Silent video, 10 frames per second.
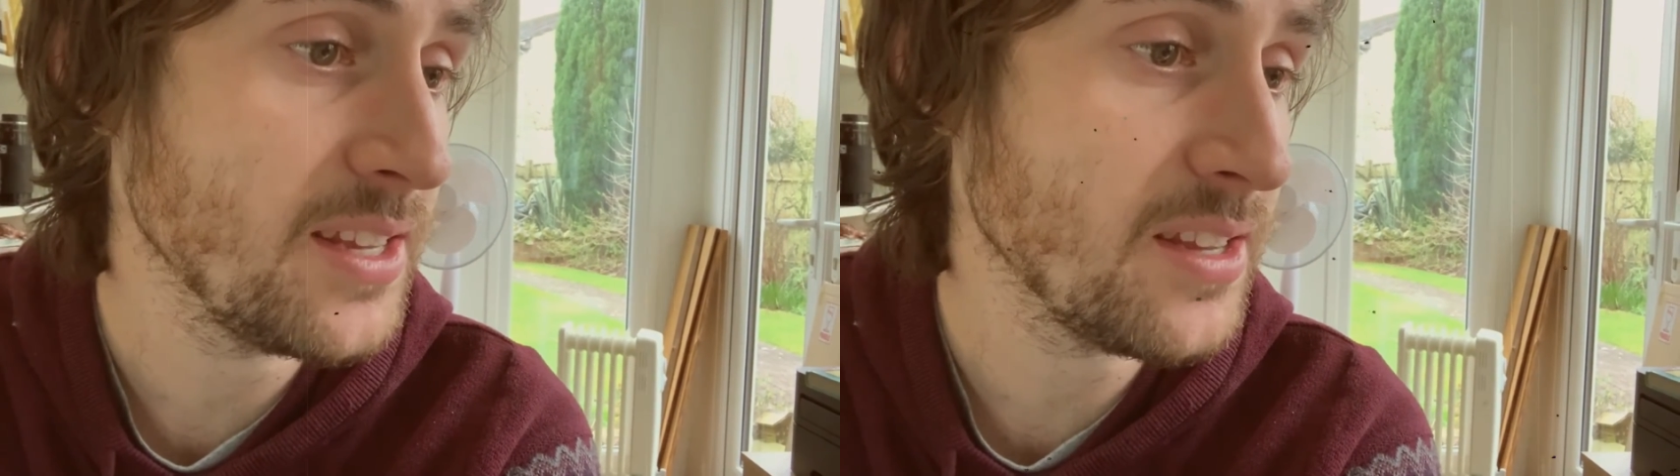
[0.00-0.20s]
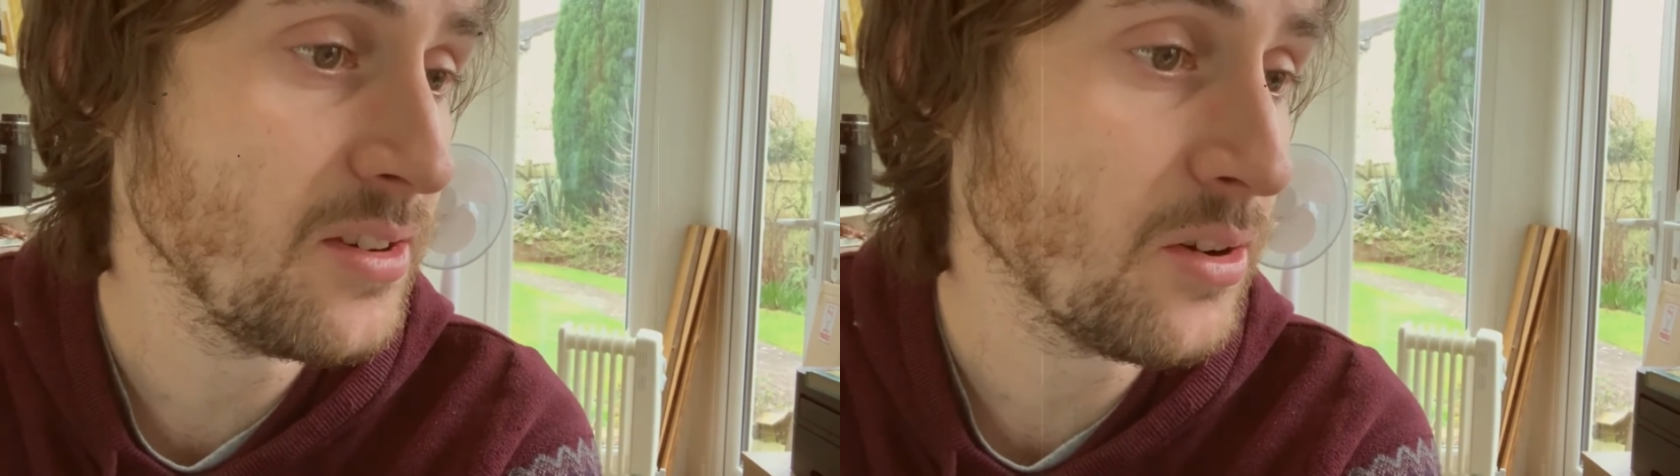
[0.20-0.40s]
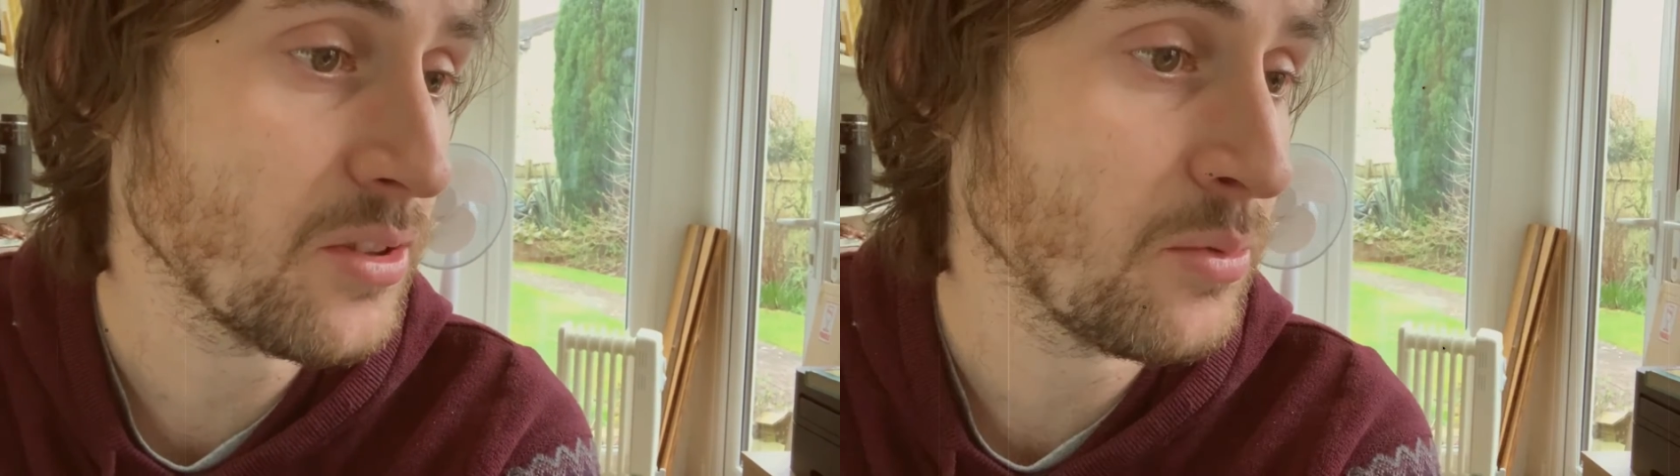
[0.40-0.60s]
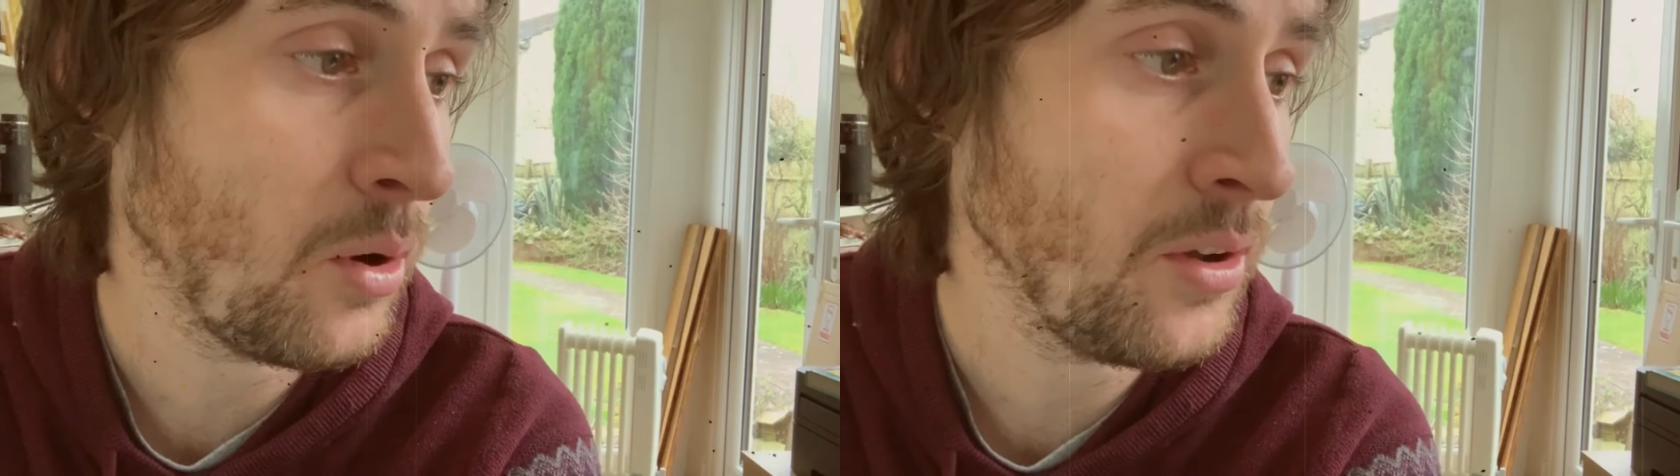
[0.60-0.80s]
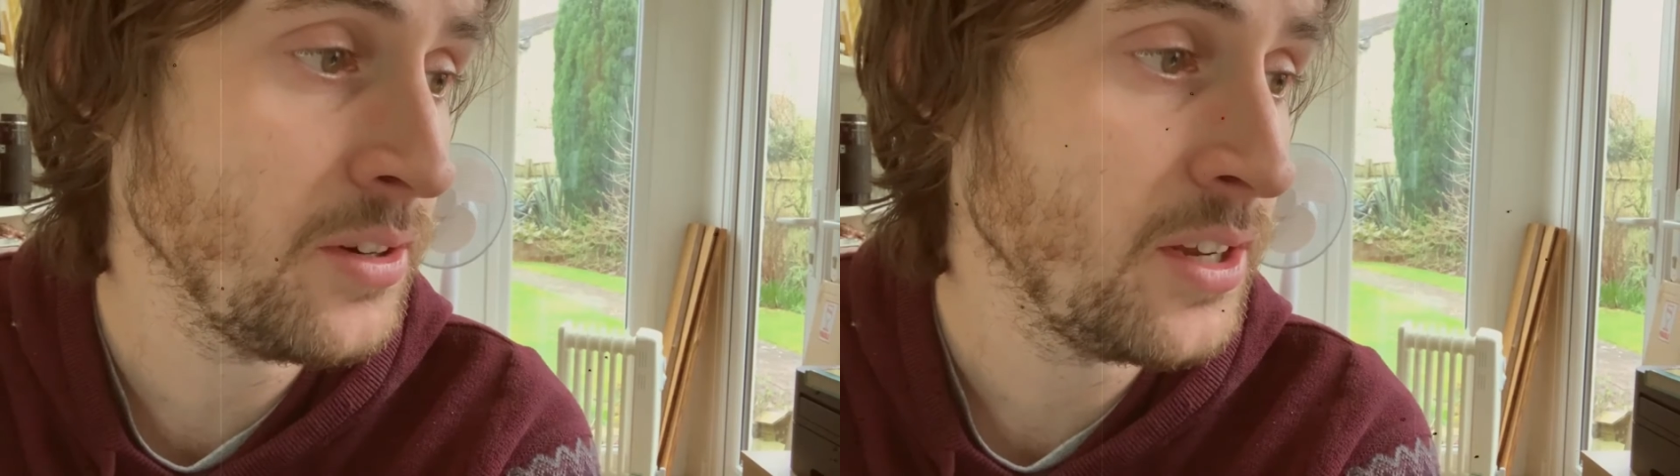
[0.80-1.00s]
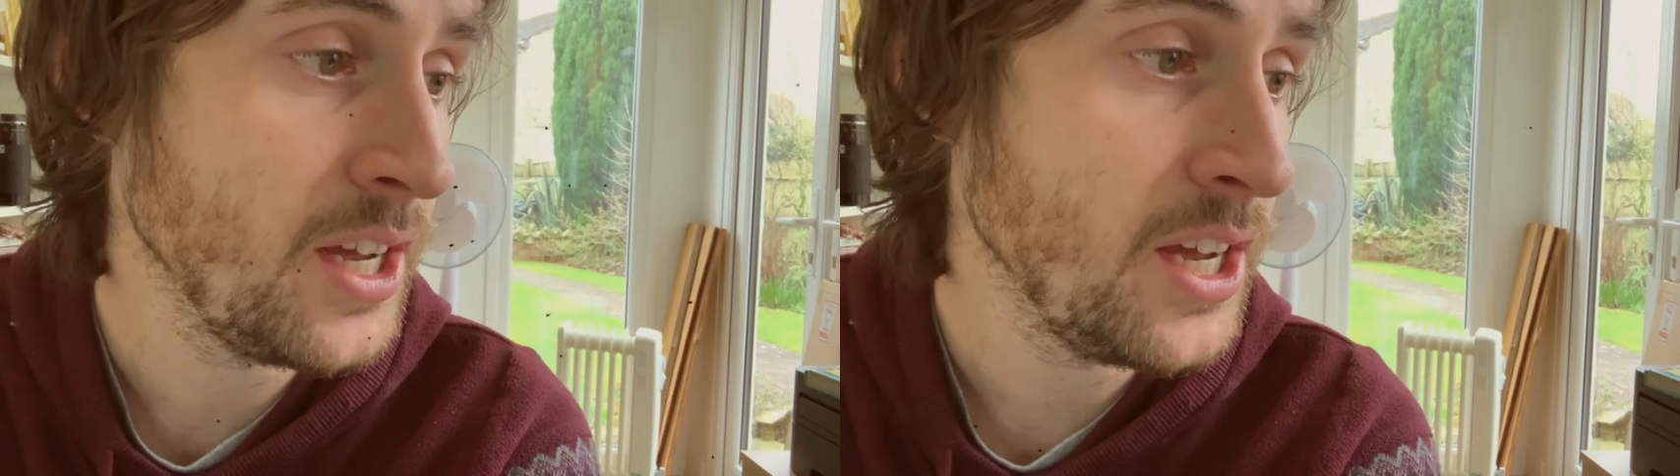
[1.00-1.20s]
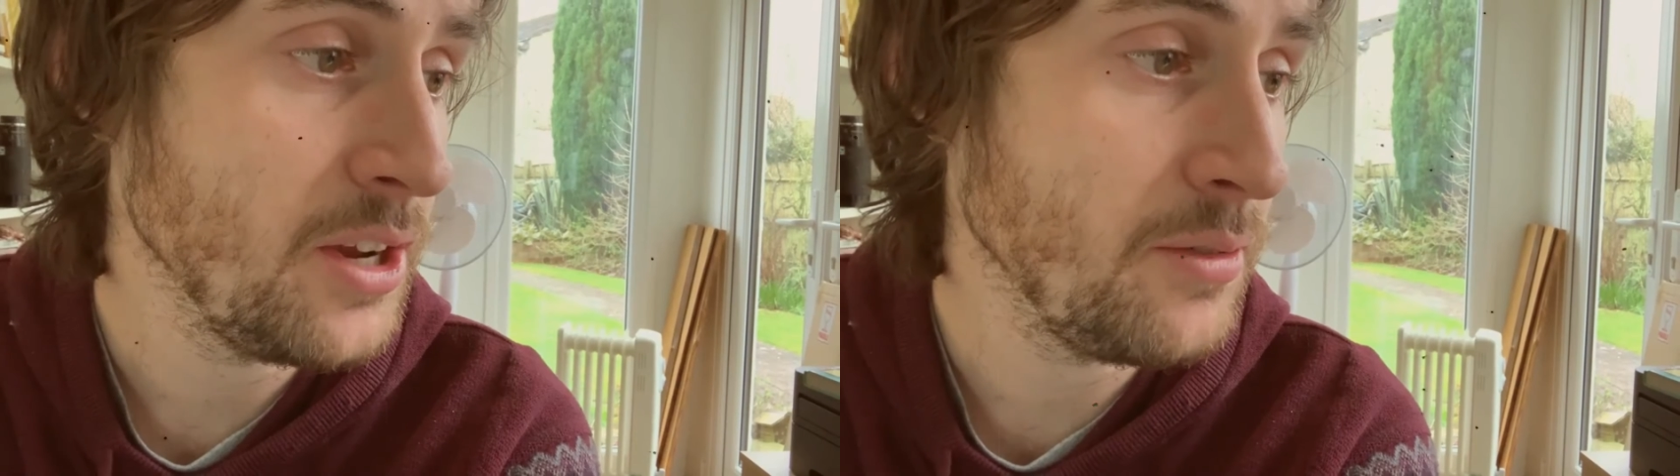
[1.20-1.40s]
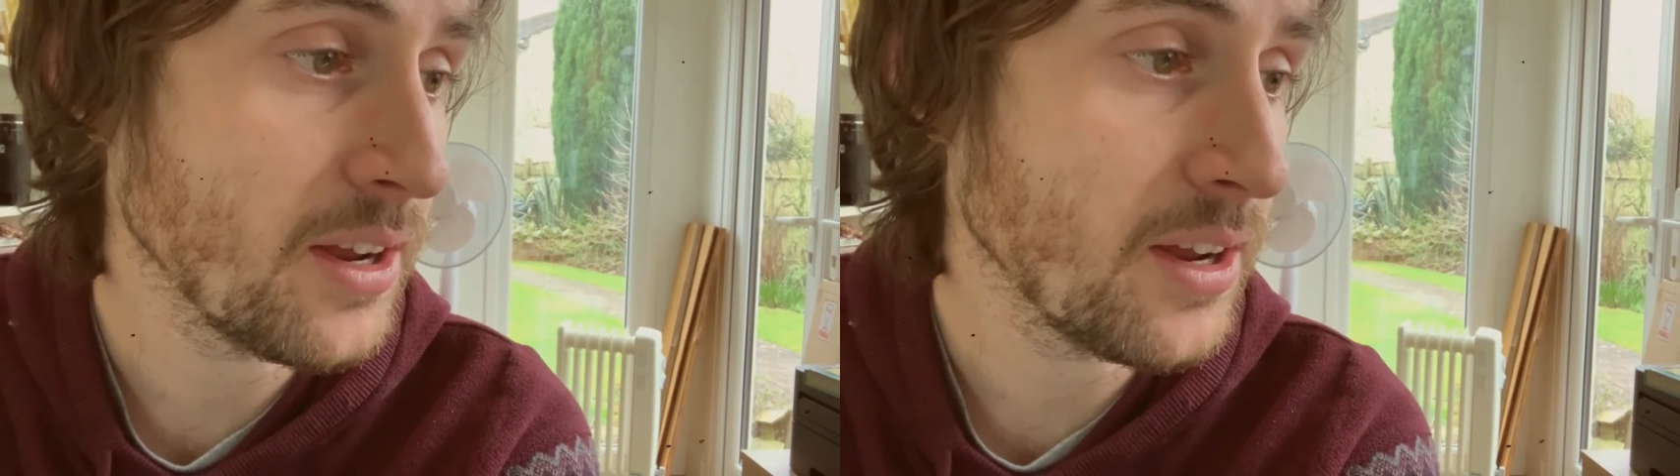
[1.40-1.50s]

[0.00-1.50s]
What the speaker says: Is it not the one who